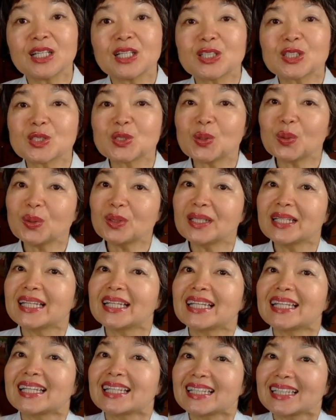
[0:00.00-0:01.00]
So
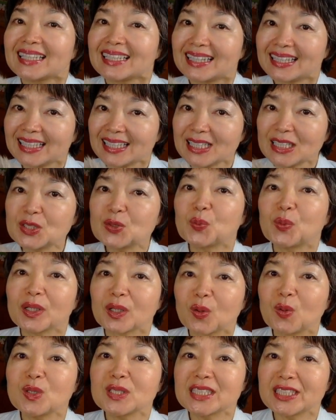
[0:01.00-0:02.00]
these were
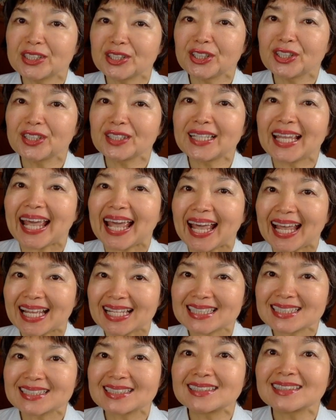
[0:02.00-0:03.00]
considered
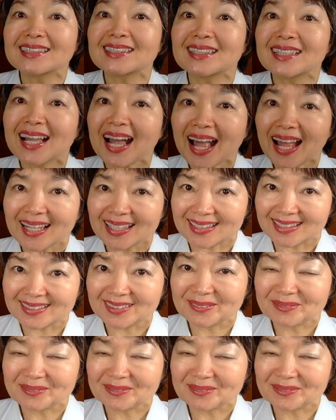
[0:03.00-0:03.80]
as the god.